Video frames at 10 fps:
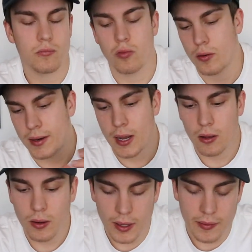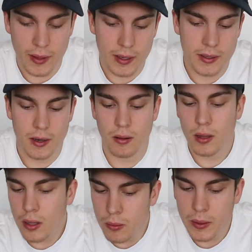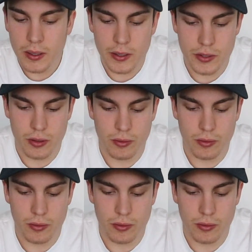wrote down and then did a little bit additional